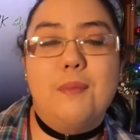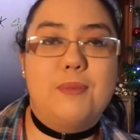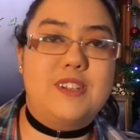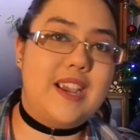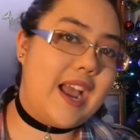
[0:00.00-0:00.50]

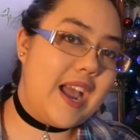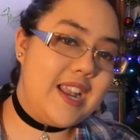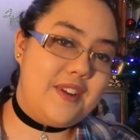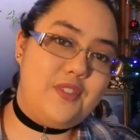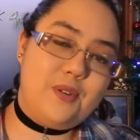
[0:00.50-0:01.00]
but I
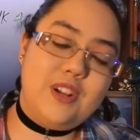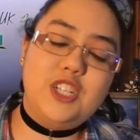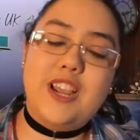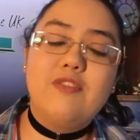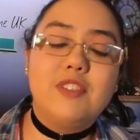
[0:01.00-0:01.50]
can give you
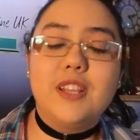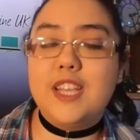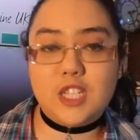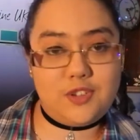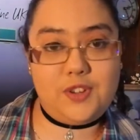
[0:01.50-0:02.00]
general
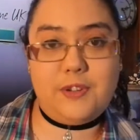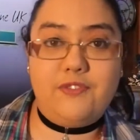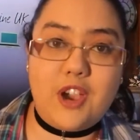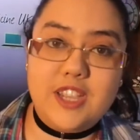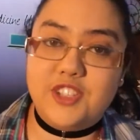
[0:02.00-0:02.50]
interview
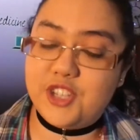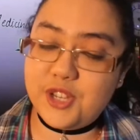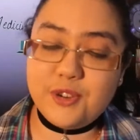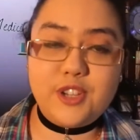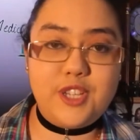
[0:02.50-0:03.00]
advice that
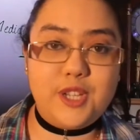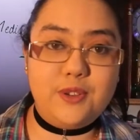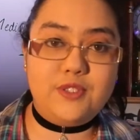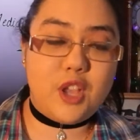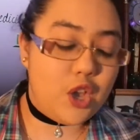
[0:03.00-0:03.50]
you can
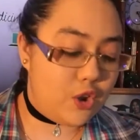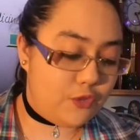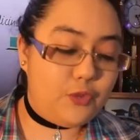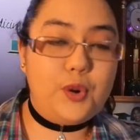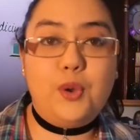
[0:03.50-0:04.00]
use
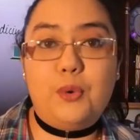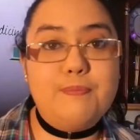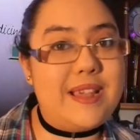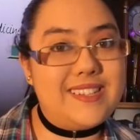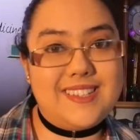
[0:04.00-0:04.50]
for your
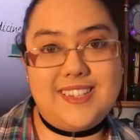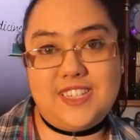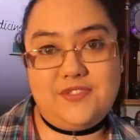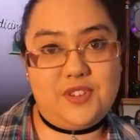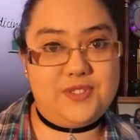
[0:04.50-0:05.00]
medicine
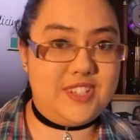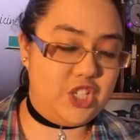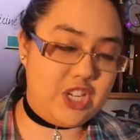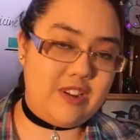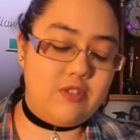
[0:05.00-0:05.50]
interviews
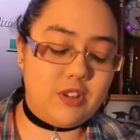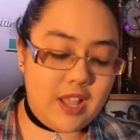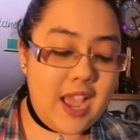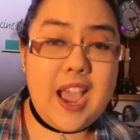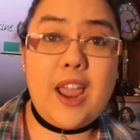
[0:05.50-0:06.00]
in general.
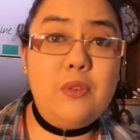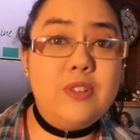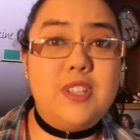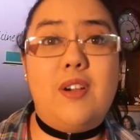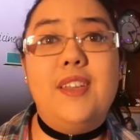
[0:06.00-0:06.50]
And
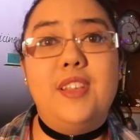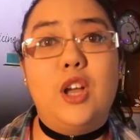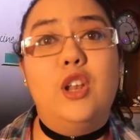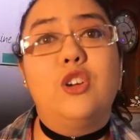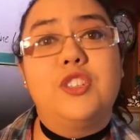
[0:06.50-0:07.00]
also I think
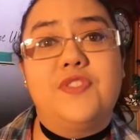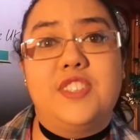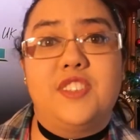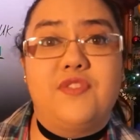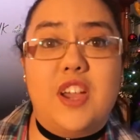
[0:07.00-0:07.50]
a lot of
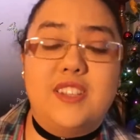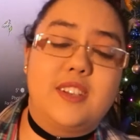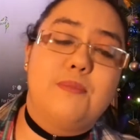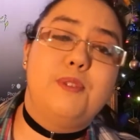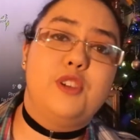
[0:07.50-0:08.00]
this advice
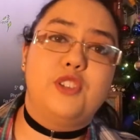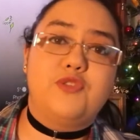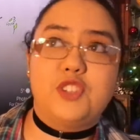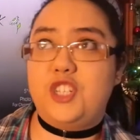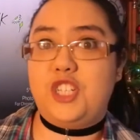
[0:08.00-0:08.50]
can be used
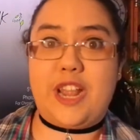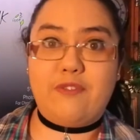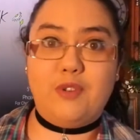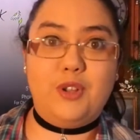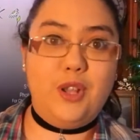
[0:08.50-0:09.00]
for
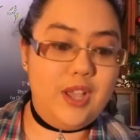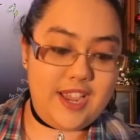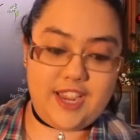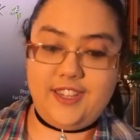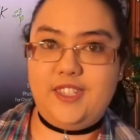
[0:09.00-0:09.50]
general
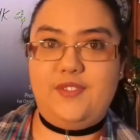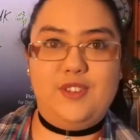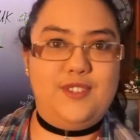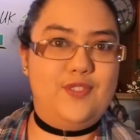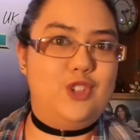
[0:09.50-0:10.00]

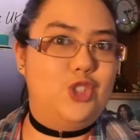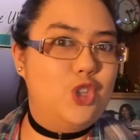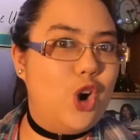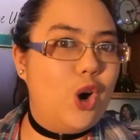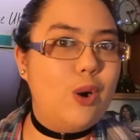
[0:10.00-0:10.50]
interviews for
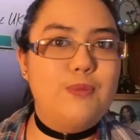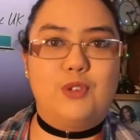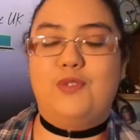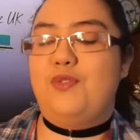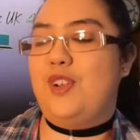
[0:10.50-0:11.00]
jobs
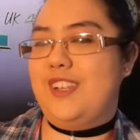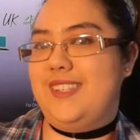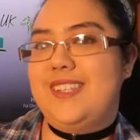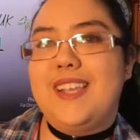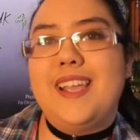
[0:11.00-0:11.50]
or for
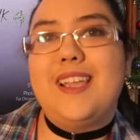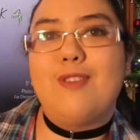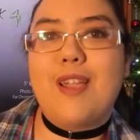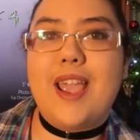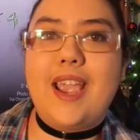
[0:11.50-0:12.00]

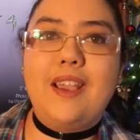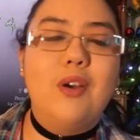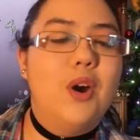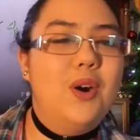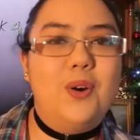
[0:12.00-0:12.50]
volunteering
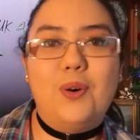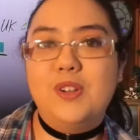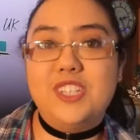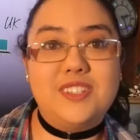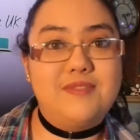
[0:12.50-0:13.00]

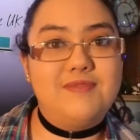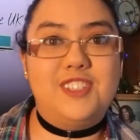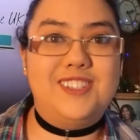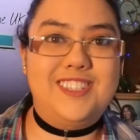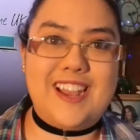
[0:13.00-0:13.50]
or just
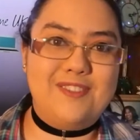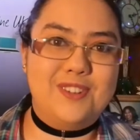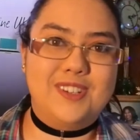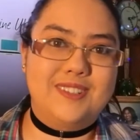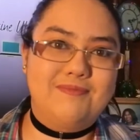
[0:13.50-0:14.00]

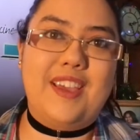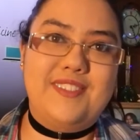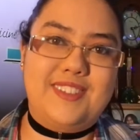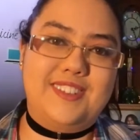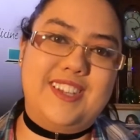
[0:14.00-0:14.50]
general life
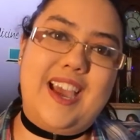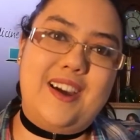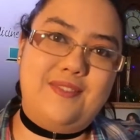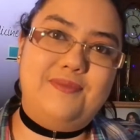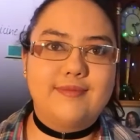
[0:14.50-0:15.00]
skill to
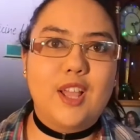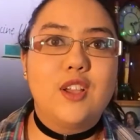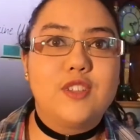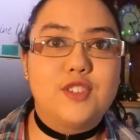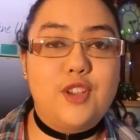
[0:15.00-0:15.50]
have.
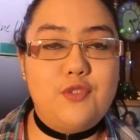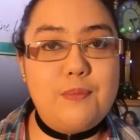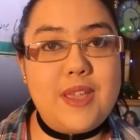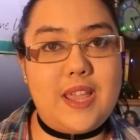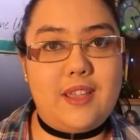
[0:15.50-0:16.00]
So for
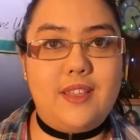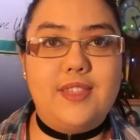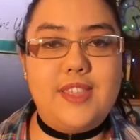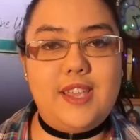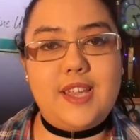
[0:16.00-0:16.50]
me,
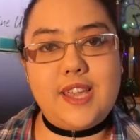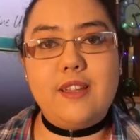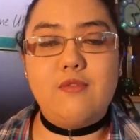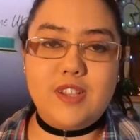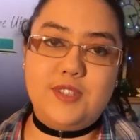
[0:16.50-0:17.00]
the
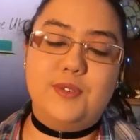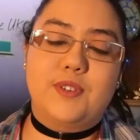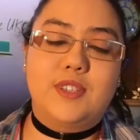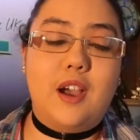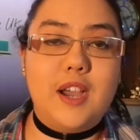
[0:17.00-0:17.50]
key
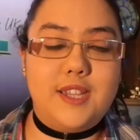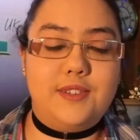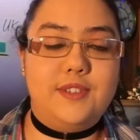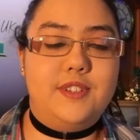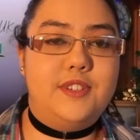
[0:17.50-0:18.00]
resource that I
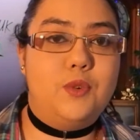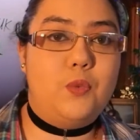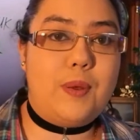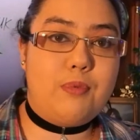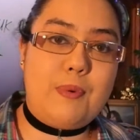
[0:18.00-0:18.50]
used
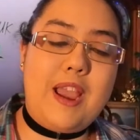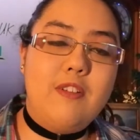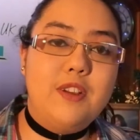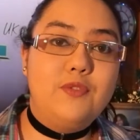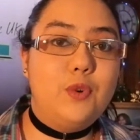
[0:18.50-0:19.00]
when
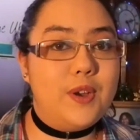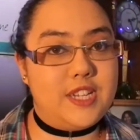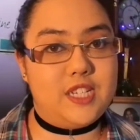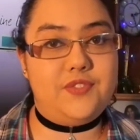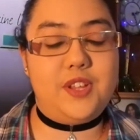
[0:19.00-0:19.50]
preparing for
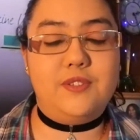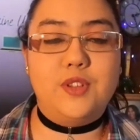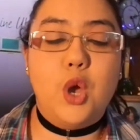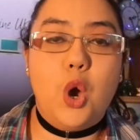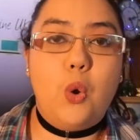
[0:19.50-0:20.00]
interviews
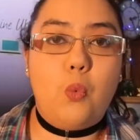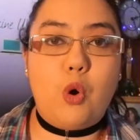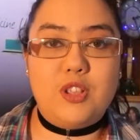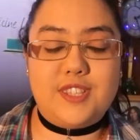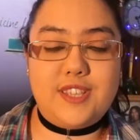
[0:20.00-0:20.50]

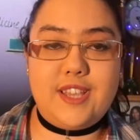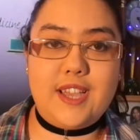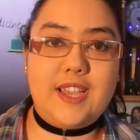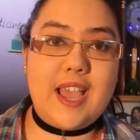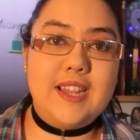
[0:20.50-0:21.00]
was
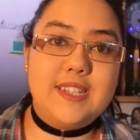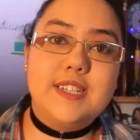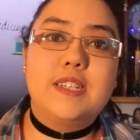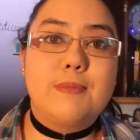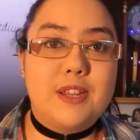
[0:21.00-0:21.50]
the Get
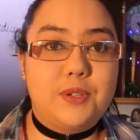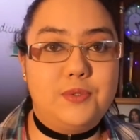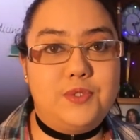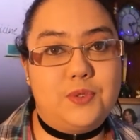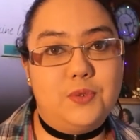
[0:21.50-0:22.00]
Into
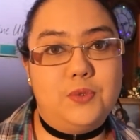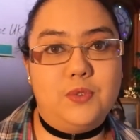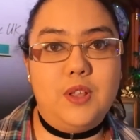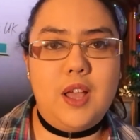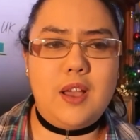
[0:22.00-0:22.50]
Medical
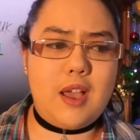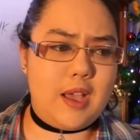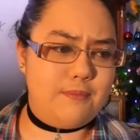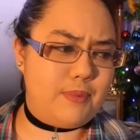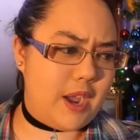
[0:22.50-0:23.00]
School
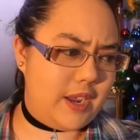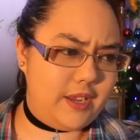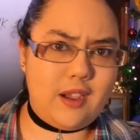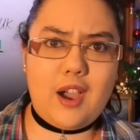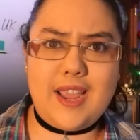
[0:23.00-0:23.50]

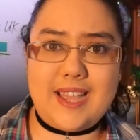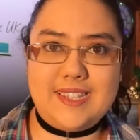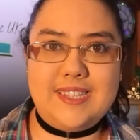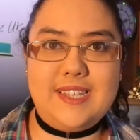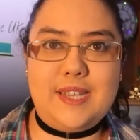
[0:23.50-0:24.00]
by
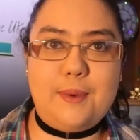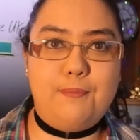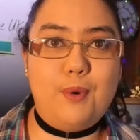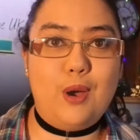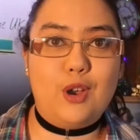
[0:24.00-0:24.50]

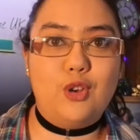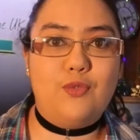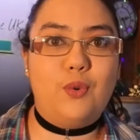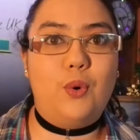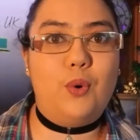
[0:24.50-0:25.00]
ISC book
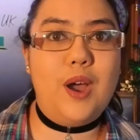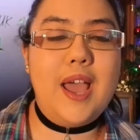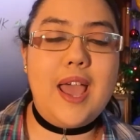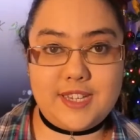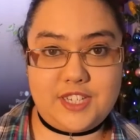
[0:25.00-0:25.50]
for
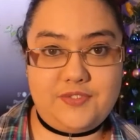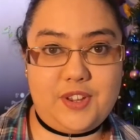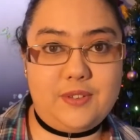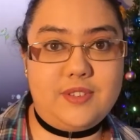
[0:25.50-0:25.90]
interviews.